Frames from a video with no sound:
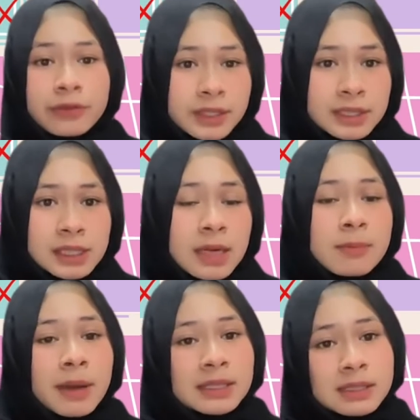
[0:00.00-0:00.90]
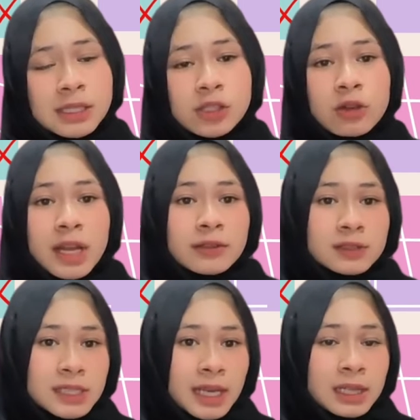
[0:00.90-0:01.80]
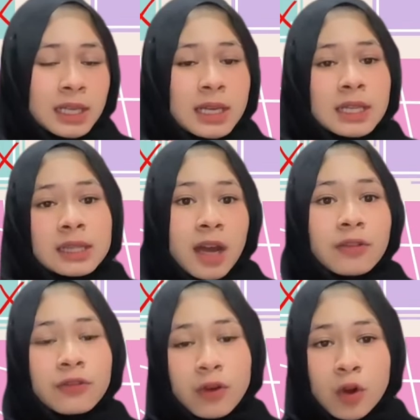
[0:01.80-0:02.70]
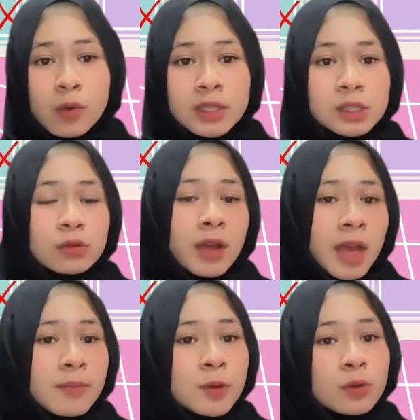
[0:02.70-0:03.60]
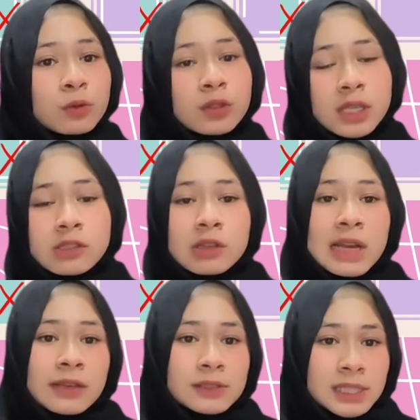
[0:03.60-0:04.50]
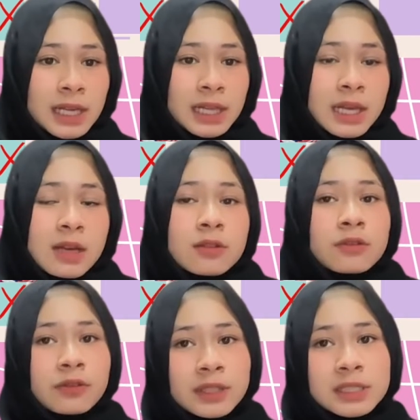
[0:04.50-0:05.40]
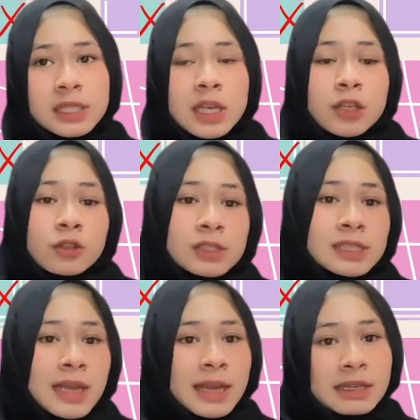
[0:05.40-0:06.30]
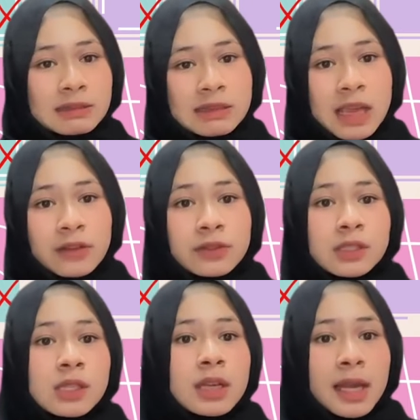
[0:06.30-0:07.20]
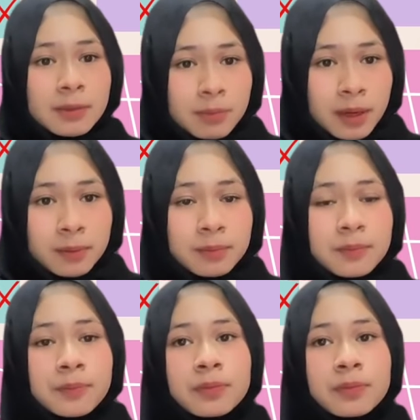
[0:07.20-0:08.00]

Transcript: First, by change your lifestyle. There are 4 ways to help you to change your lifestyle. First, use the energy efficient light bulb.